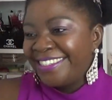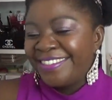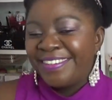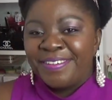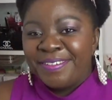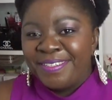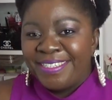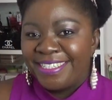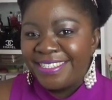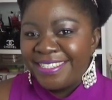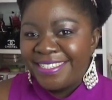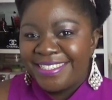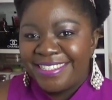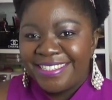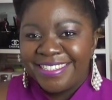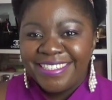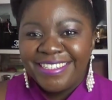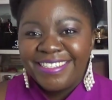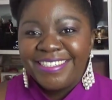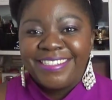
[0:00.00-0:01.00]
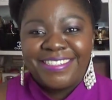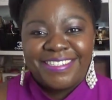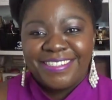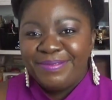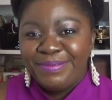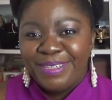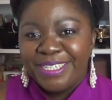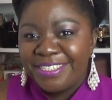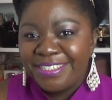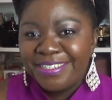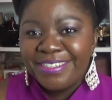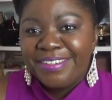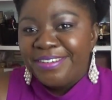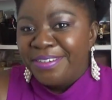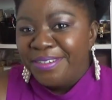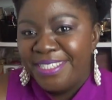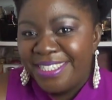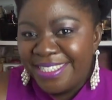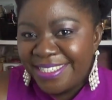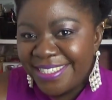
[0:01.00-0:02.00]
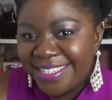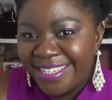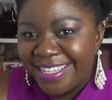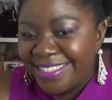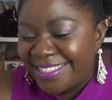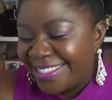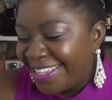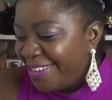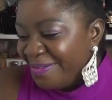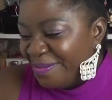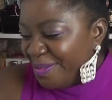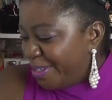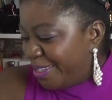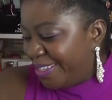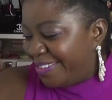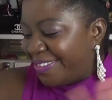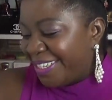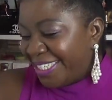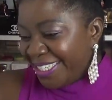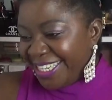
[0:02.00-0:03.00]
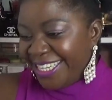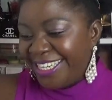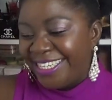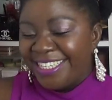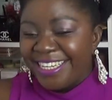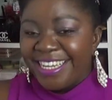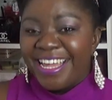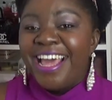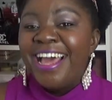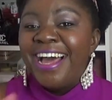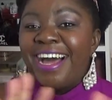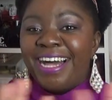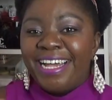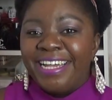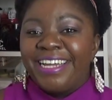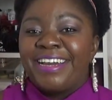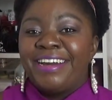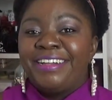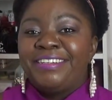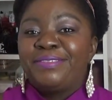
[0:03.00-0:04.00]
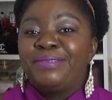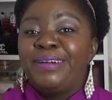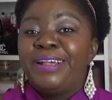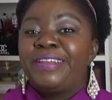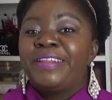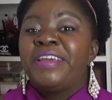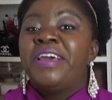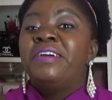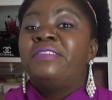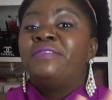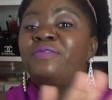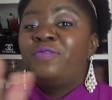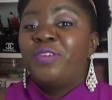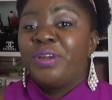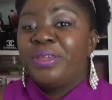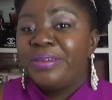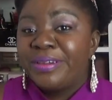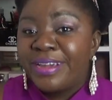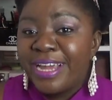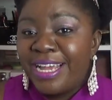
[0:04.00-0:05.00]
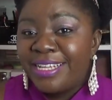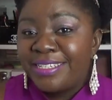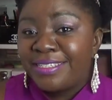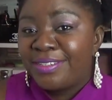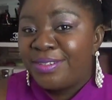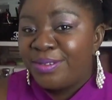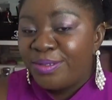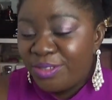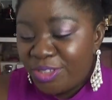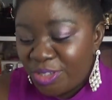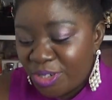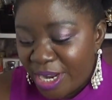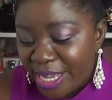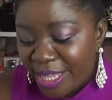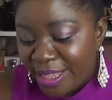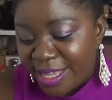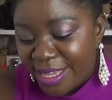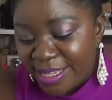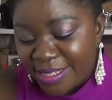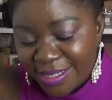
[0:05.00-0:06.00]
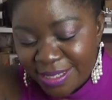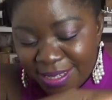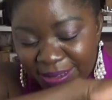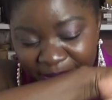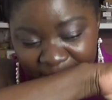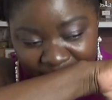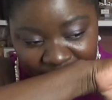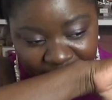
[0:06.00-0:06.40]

Gorgeous, so much gorgeousness. I'm not even kidding. I can't wait for you guys to try this.